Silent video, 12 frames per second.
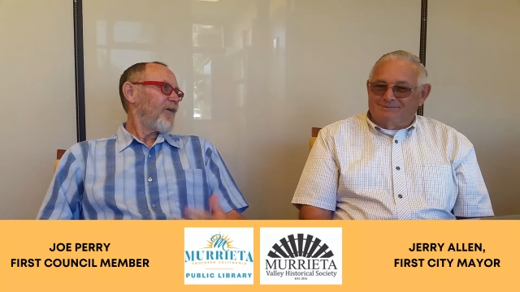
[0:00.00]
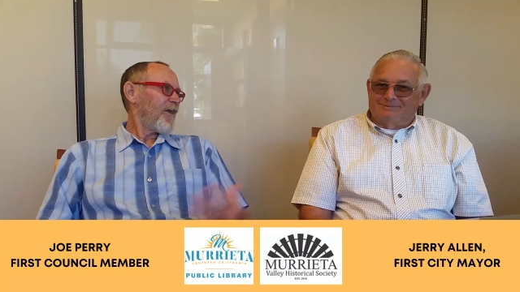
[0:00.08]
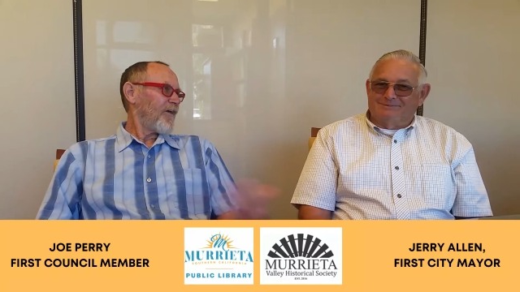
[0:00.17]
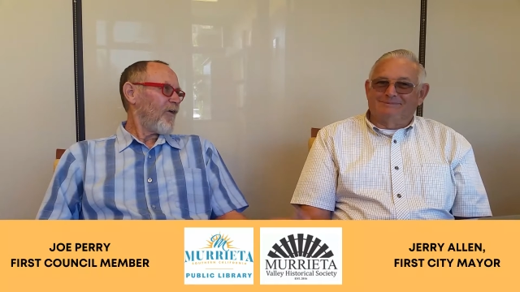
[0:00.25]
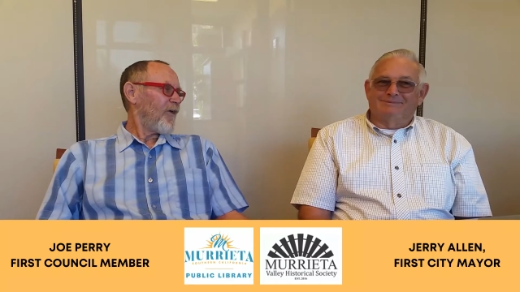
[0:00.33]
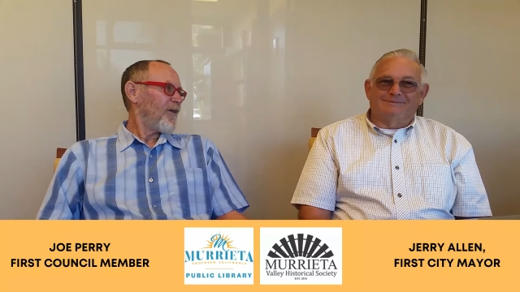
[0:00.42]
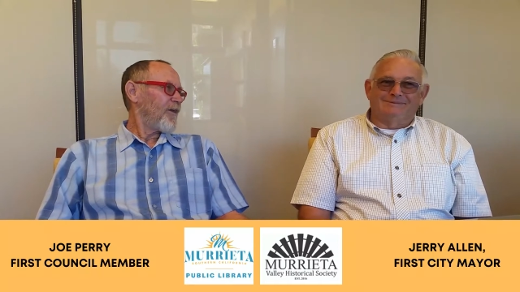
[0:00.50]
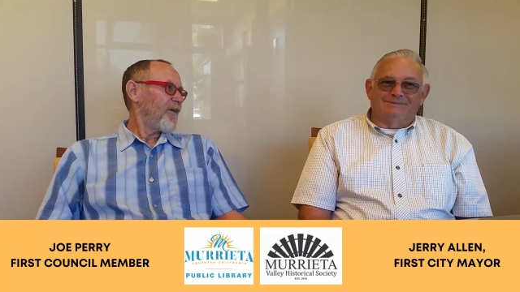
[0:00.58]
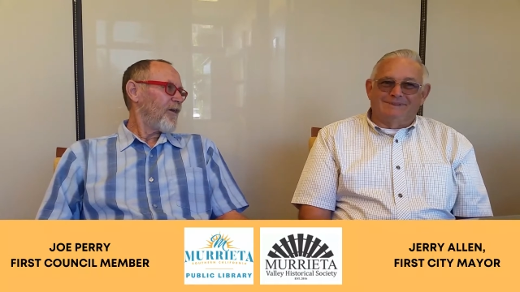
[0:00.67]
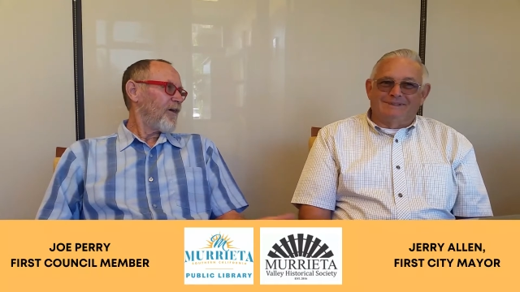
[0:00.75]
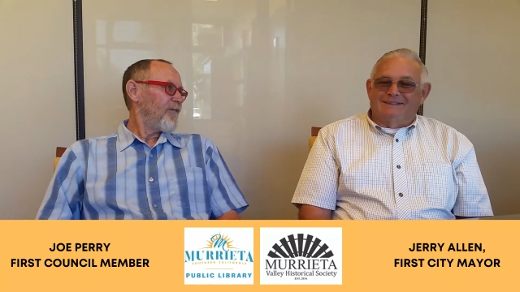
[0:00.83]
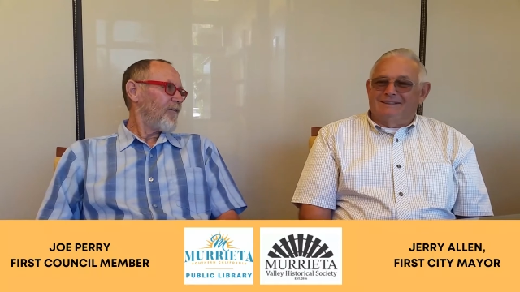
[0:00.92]
Speaker 1: what do they call it? The
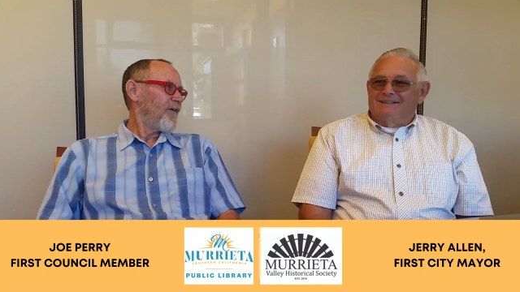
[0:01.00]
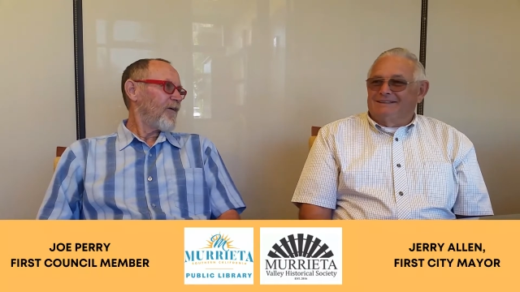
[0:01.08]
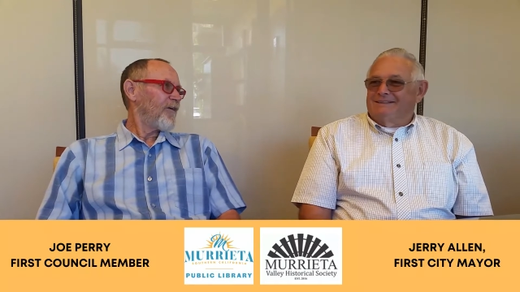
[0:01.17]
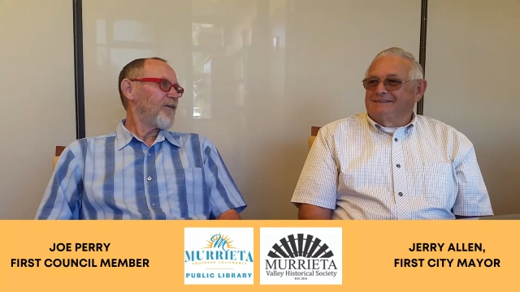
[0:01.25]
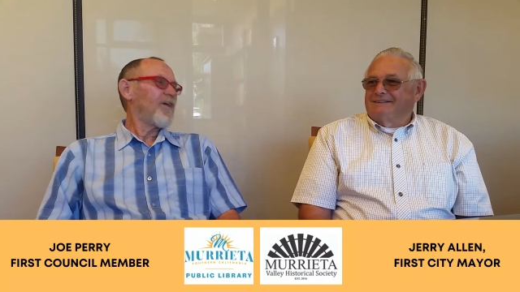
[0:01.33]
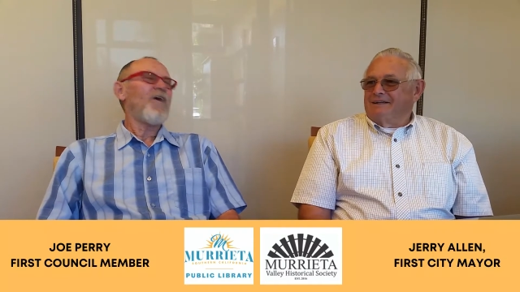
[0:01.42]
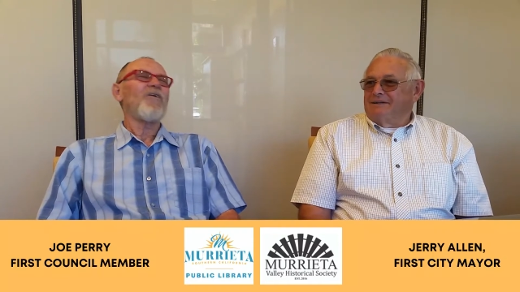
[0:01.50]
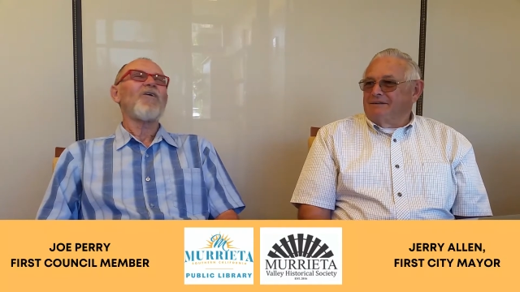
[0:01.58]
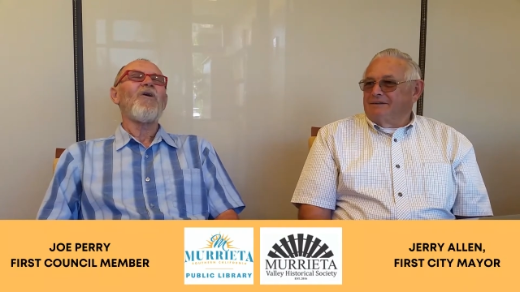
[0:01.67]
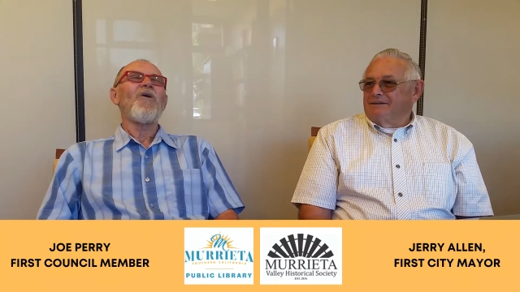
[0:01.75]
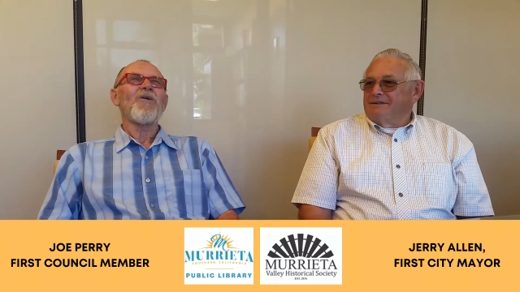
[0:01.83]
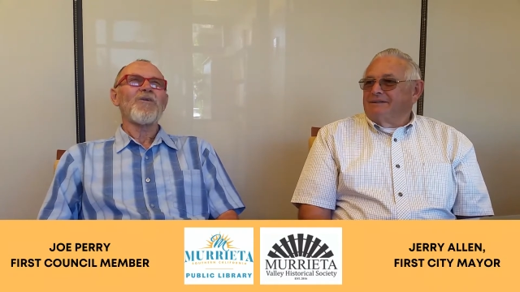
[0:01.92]
town hall association. Town
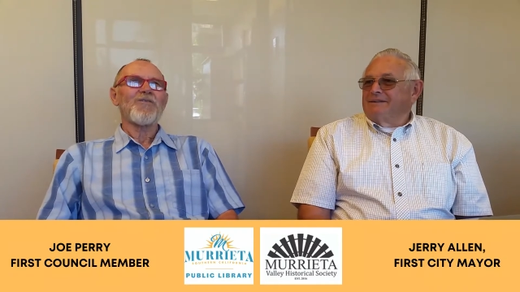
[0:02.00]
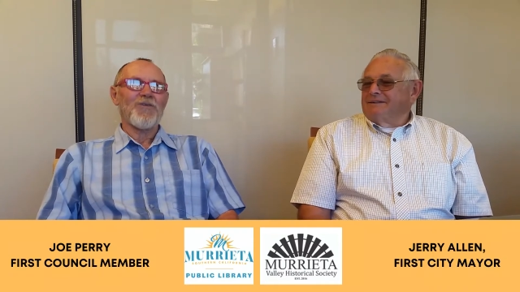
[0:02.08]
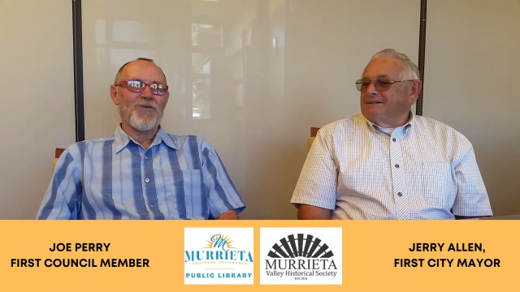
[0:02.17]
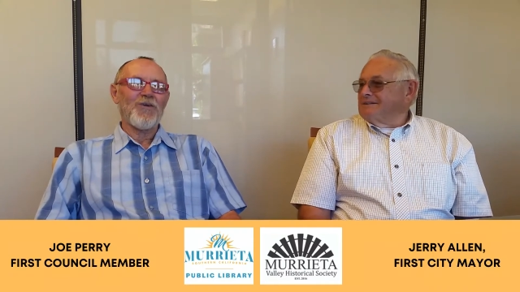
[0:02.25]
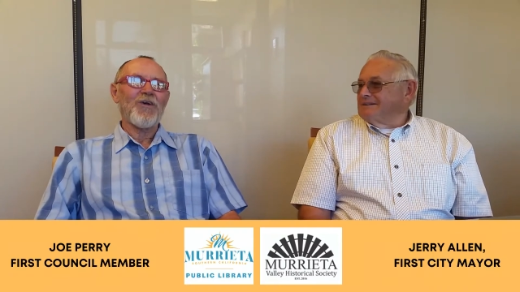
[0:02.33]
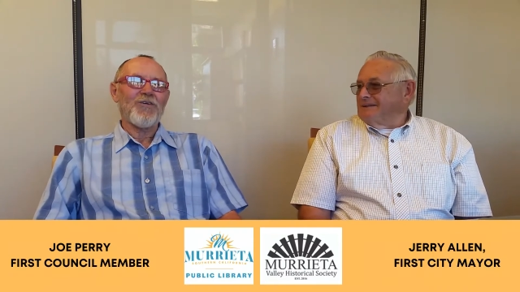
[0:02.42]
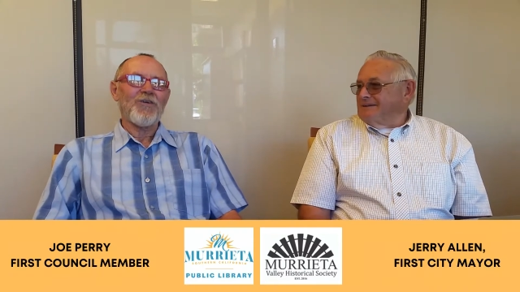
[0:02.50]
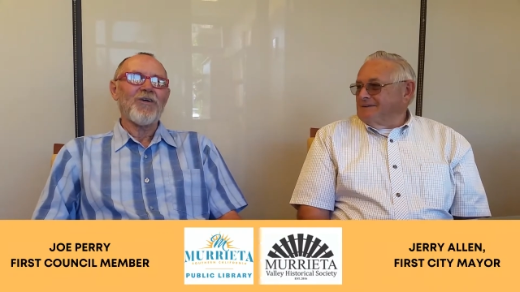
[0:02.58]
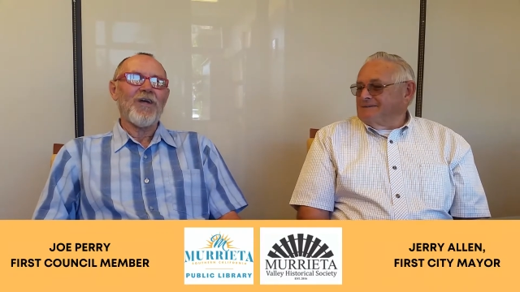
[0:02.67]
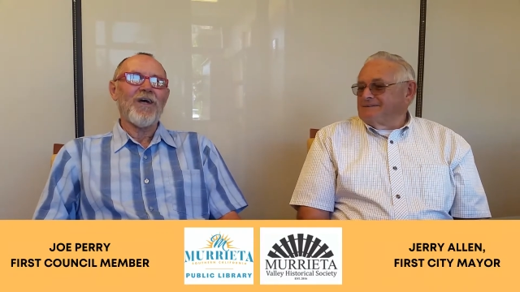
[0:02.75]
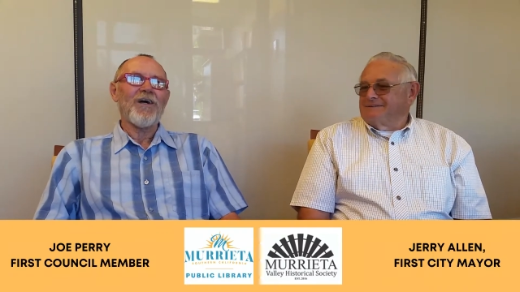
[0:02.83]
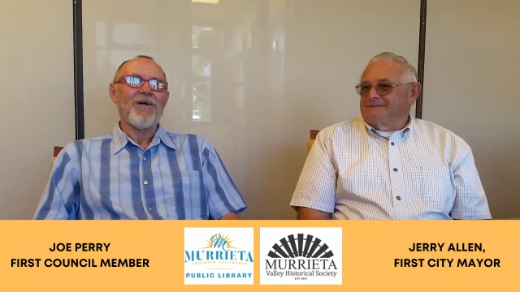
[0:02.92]
yeah. hall
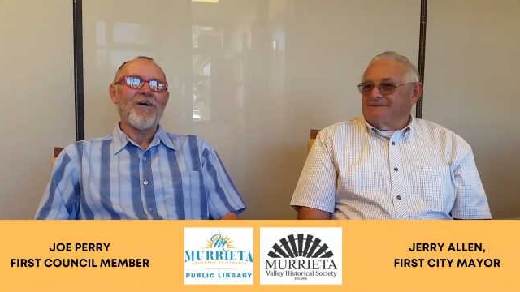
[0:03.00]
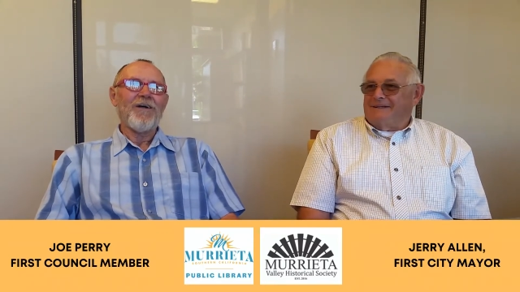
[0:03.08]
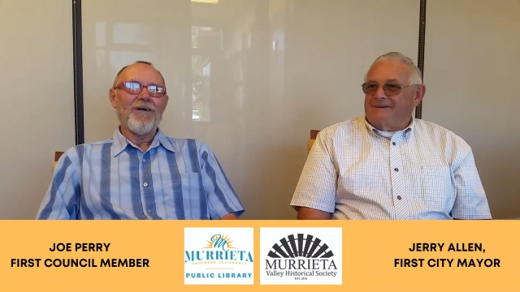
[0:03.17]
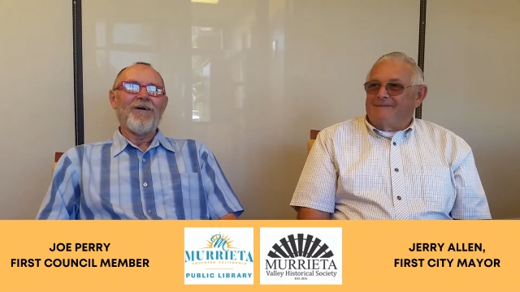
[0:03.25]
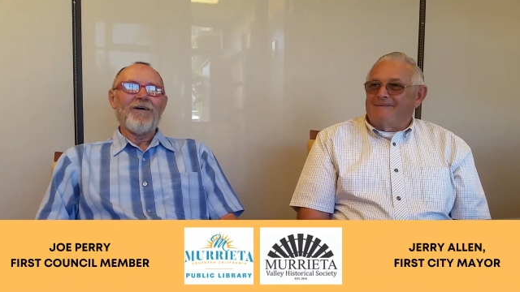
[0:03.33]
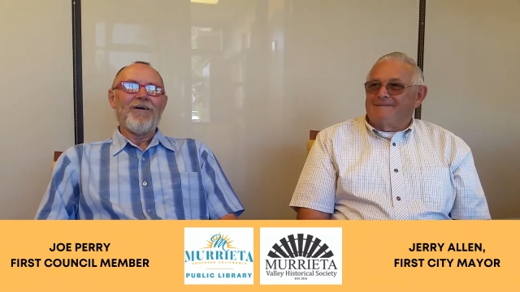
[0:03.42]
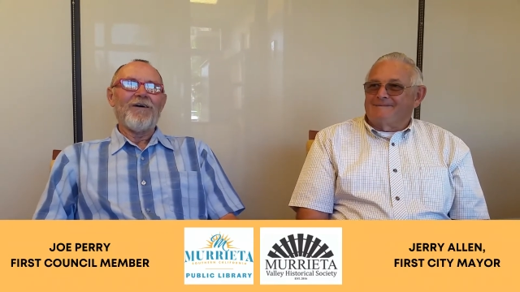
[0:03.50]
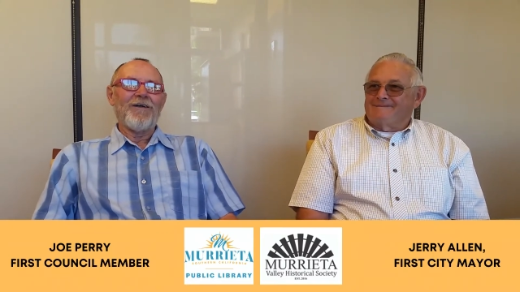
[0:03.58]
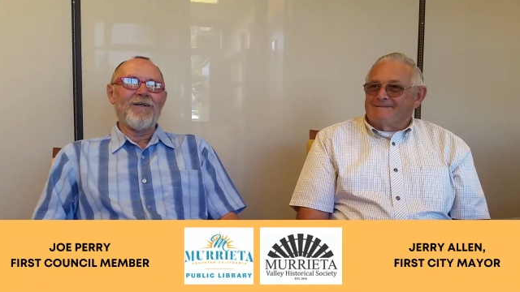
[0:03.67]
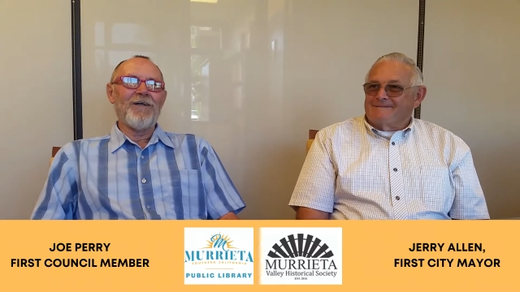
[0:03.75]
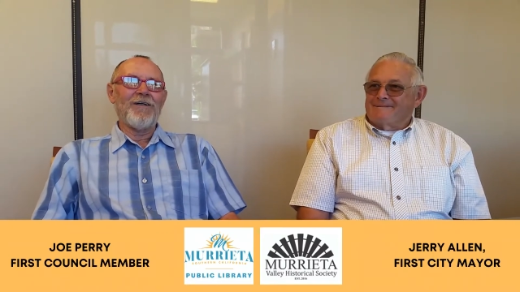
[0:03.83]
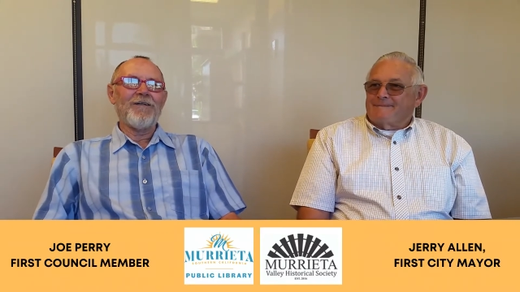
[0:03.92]
association. Yeah. Yeah.
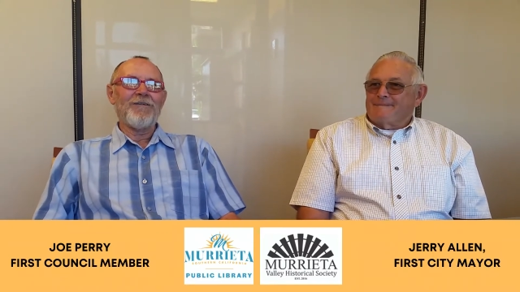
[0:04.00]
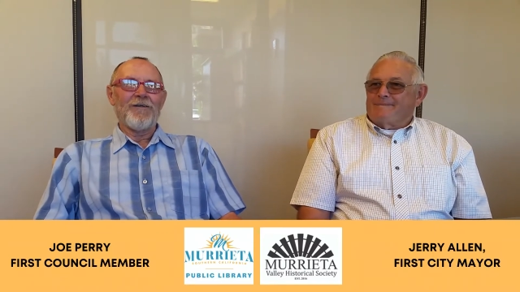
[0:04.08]
yeah.